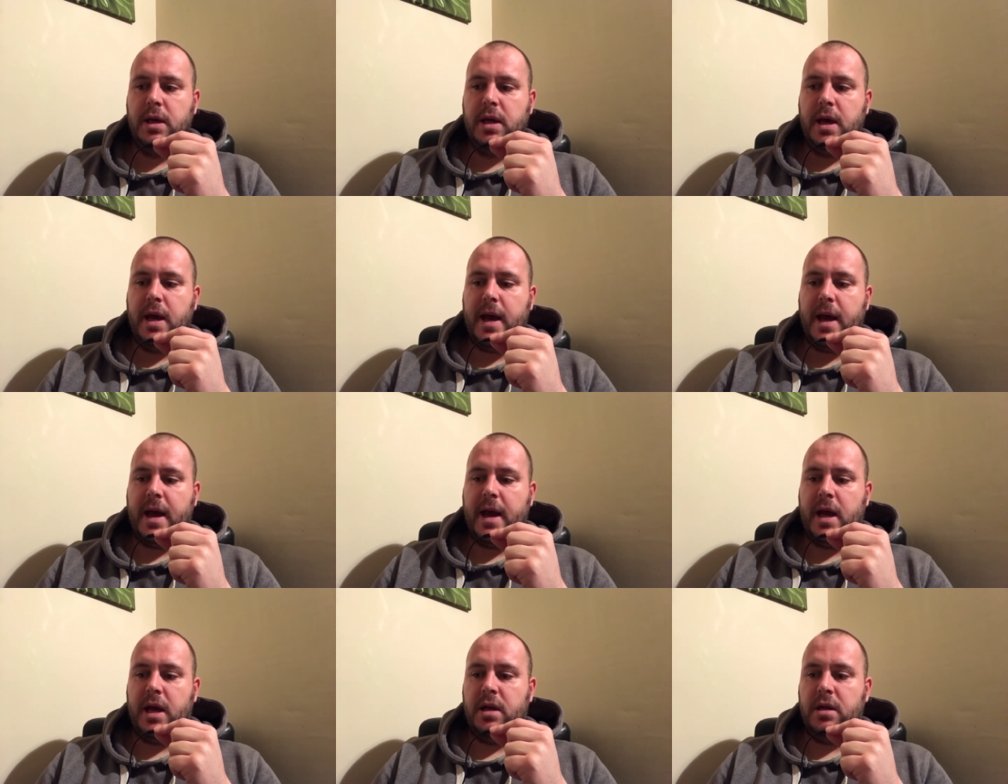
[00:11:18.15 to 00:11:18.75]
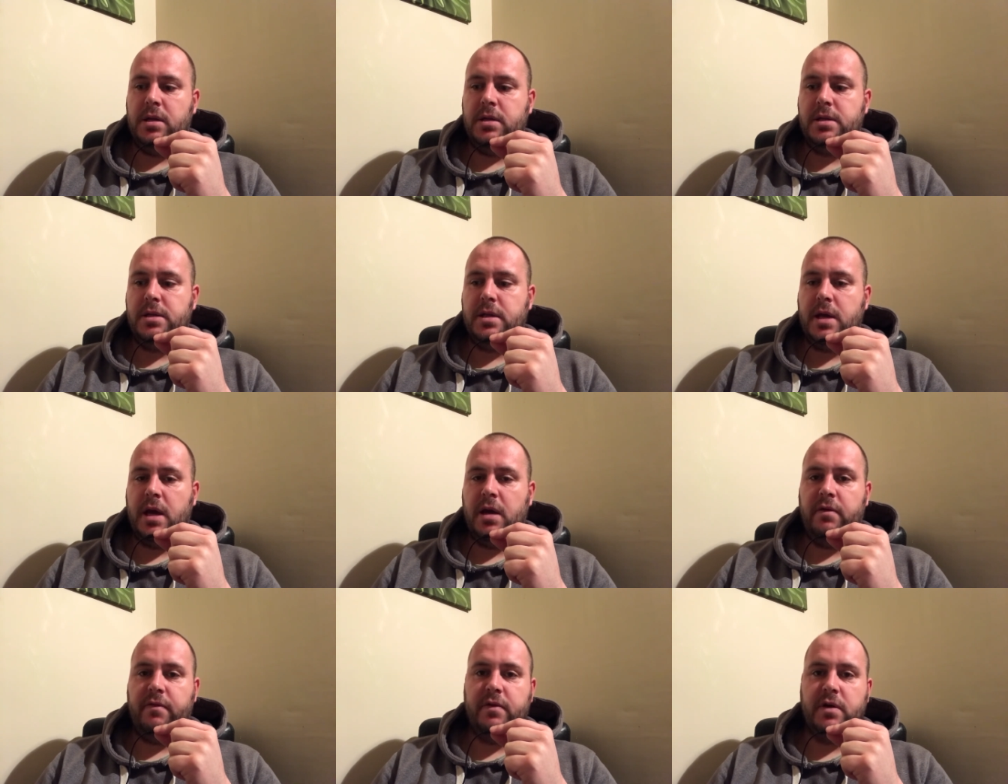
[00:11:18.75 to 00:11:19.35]
and they
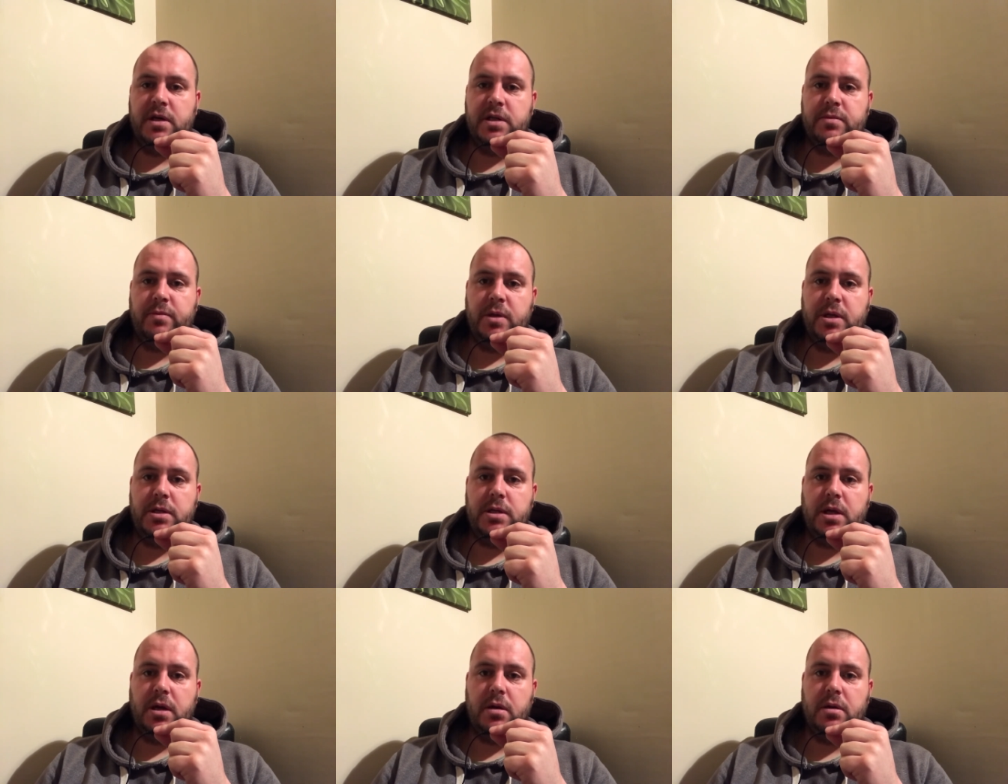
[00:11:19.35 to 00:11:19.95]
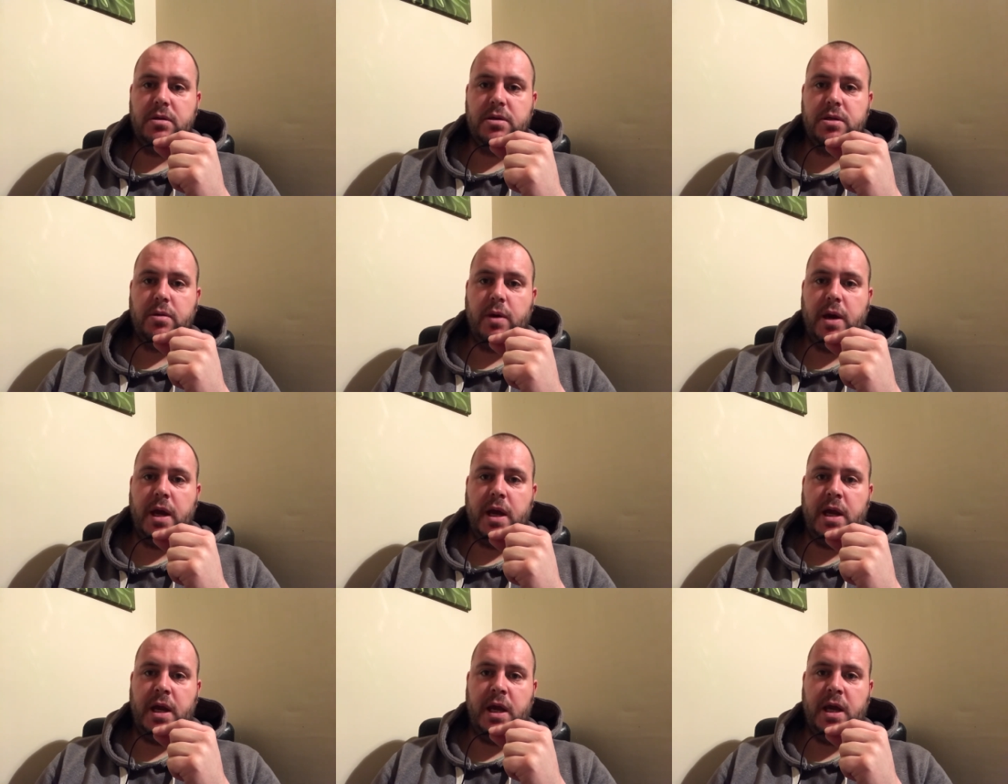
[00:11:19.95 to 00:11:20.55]
advised me to go to
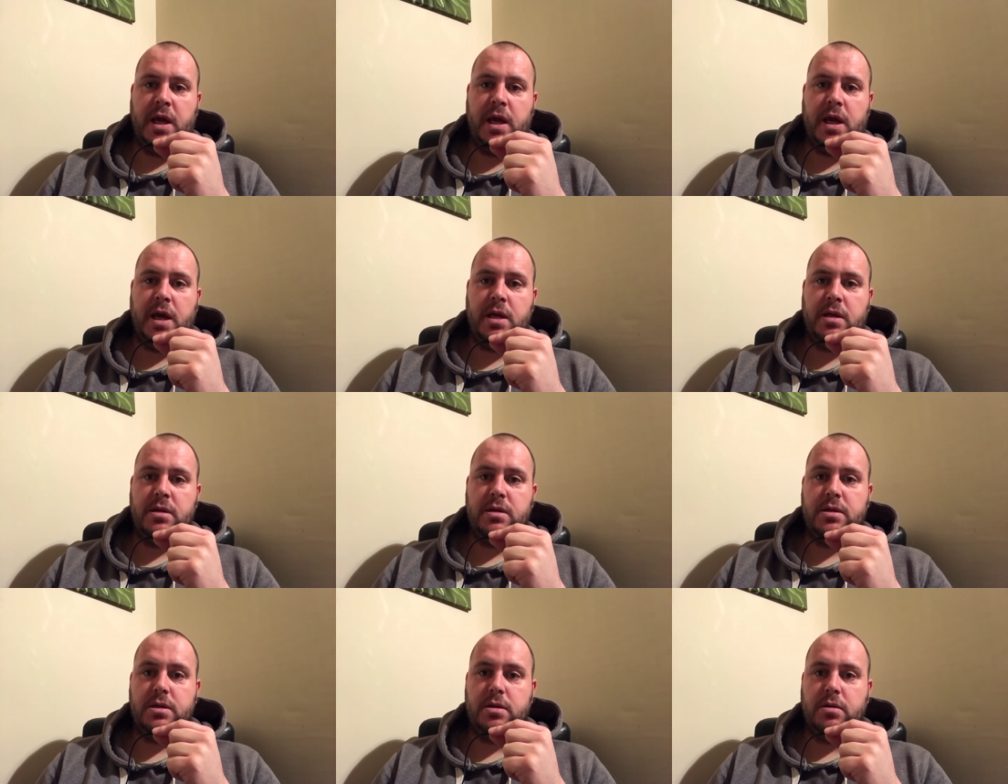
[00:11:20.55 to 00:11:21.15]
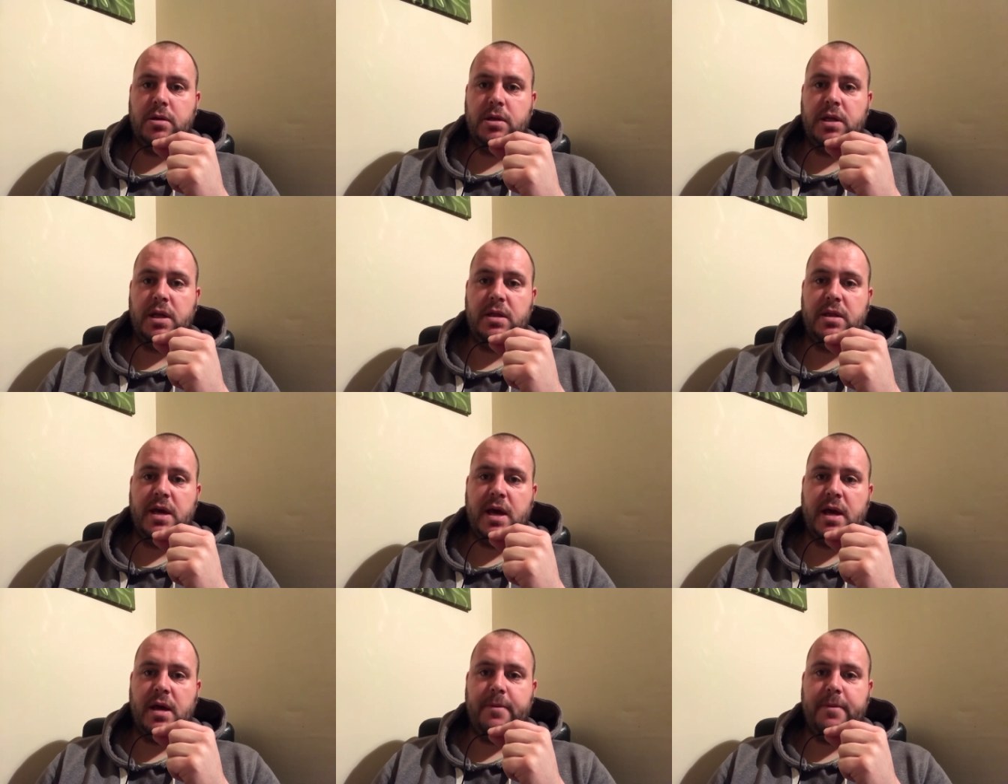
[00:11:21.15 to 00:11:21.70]
A&E again. So I did that.